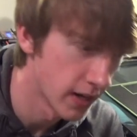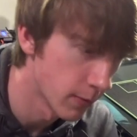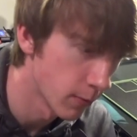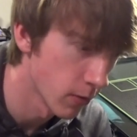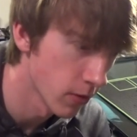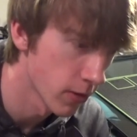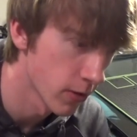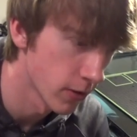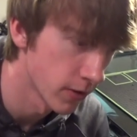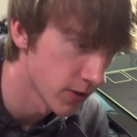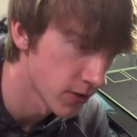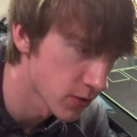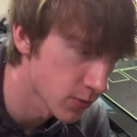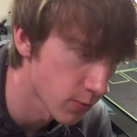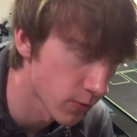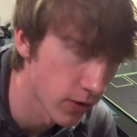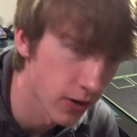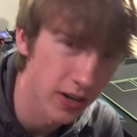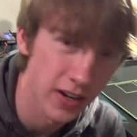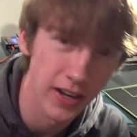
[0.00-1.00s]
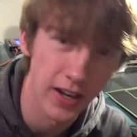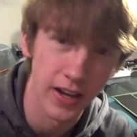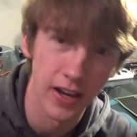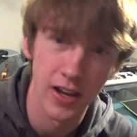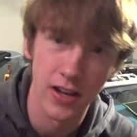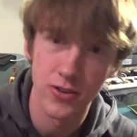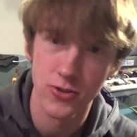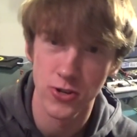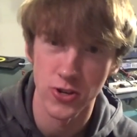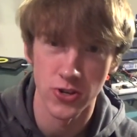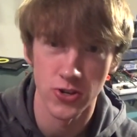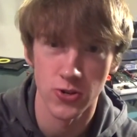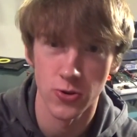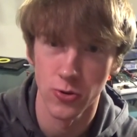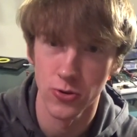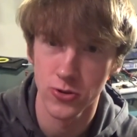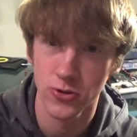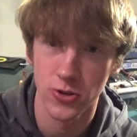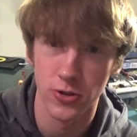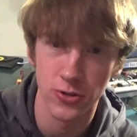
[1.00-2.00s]
an M130 spring and just
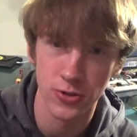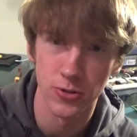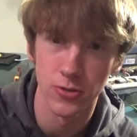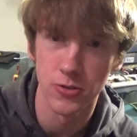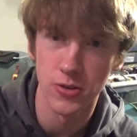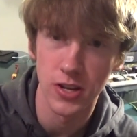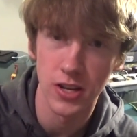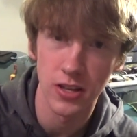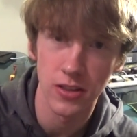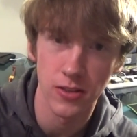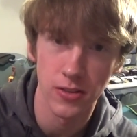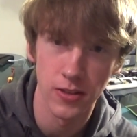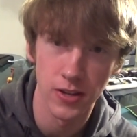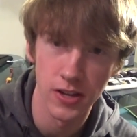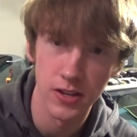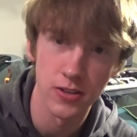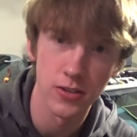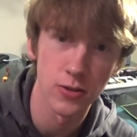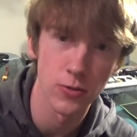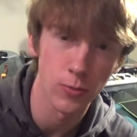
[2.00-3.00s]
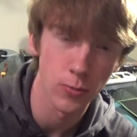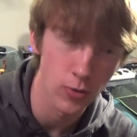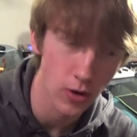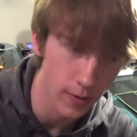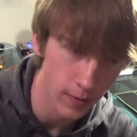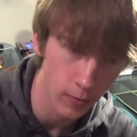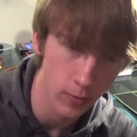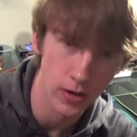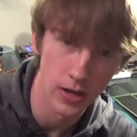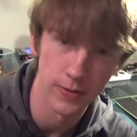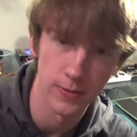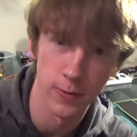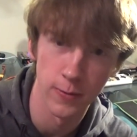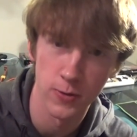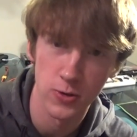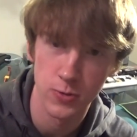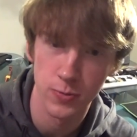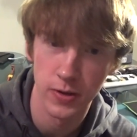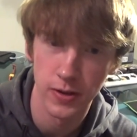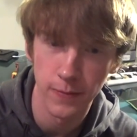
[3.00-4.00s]
short stroke 2 teeth. Then you probably won't have
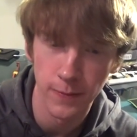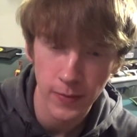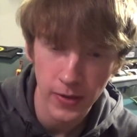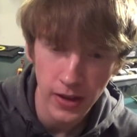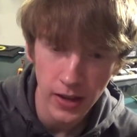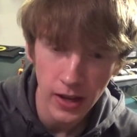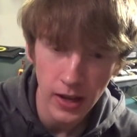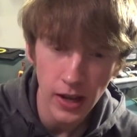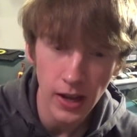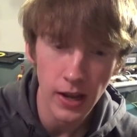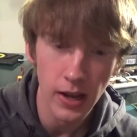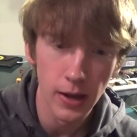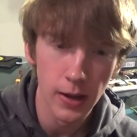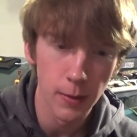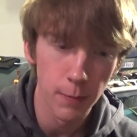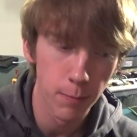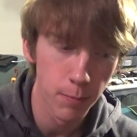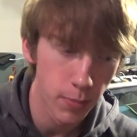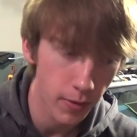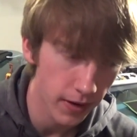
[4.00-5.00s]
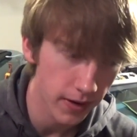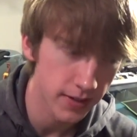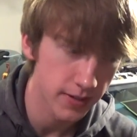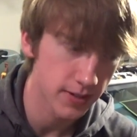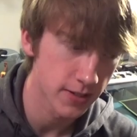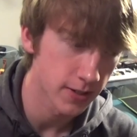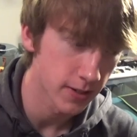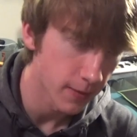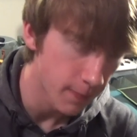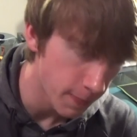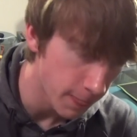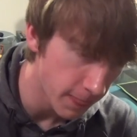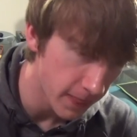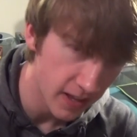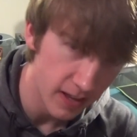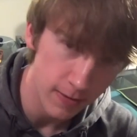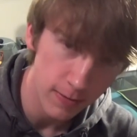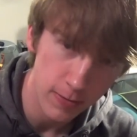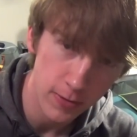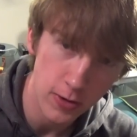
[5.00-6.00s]
overspin. But
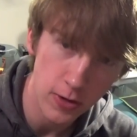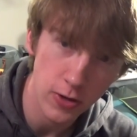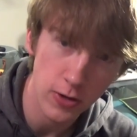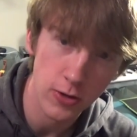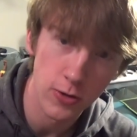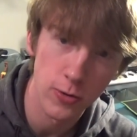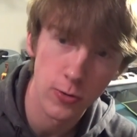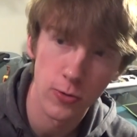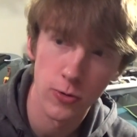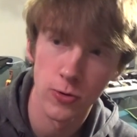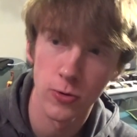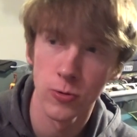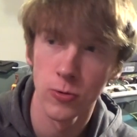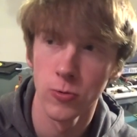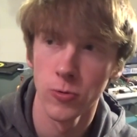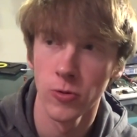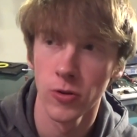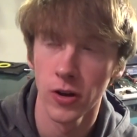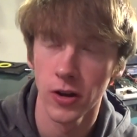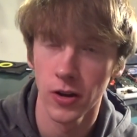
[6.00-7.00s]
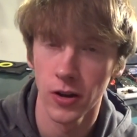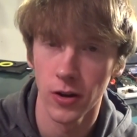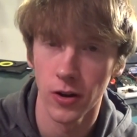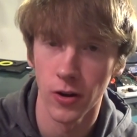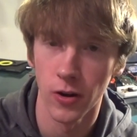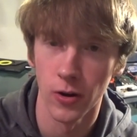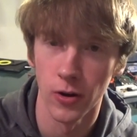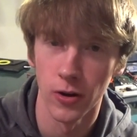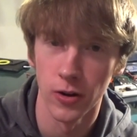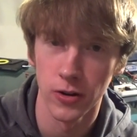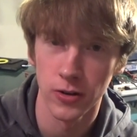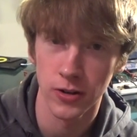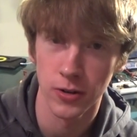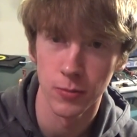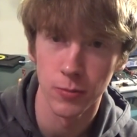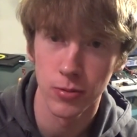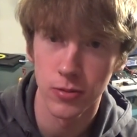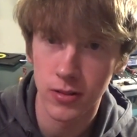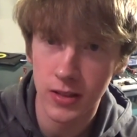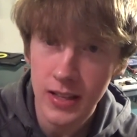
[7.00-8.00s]
if you are
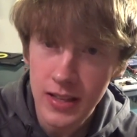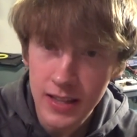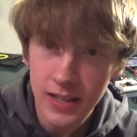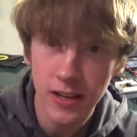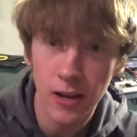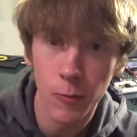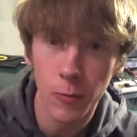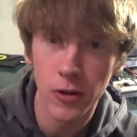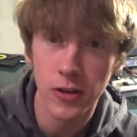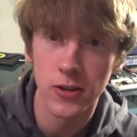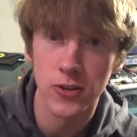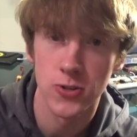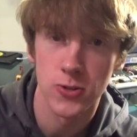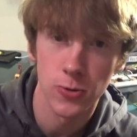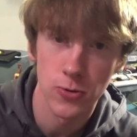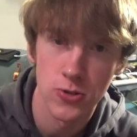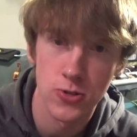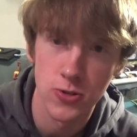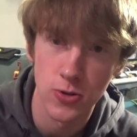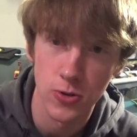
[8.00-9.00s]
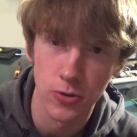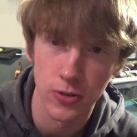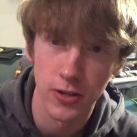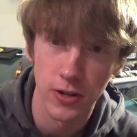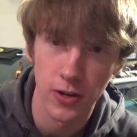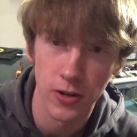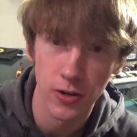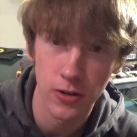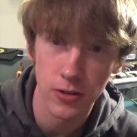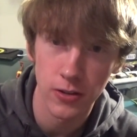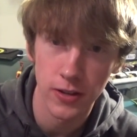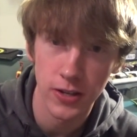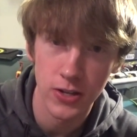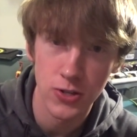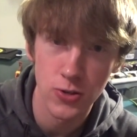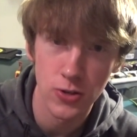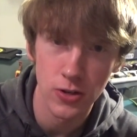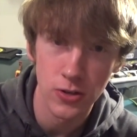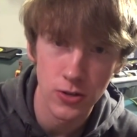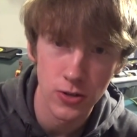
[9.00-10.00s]
completely unwilling to short stroke, there are things
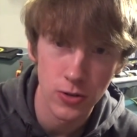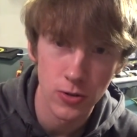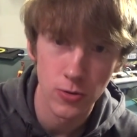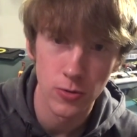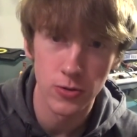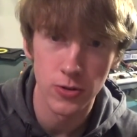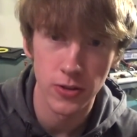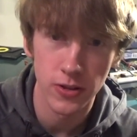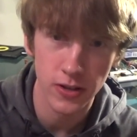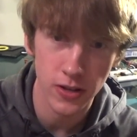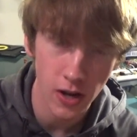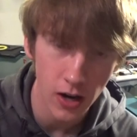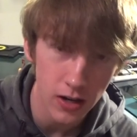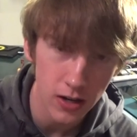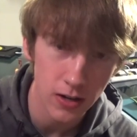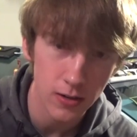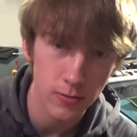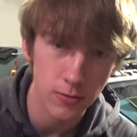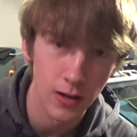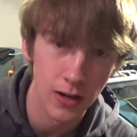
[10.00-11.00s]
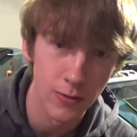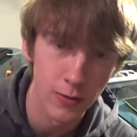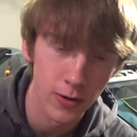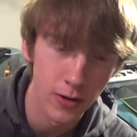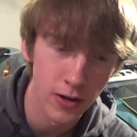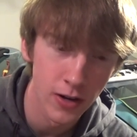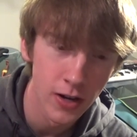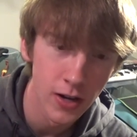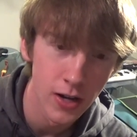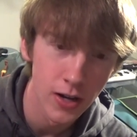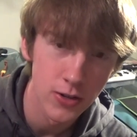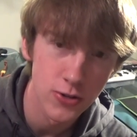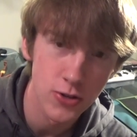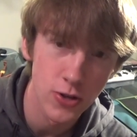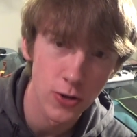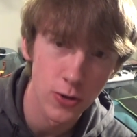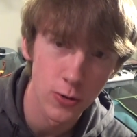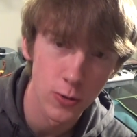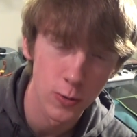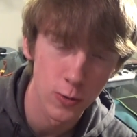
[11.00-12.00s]
you can do to the cutoff lever
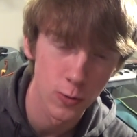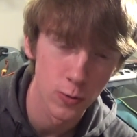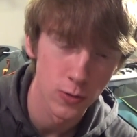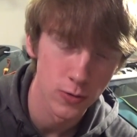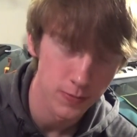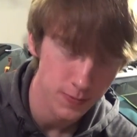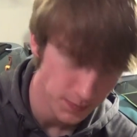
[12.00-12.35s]
to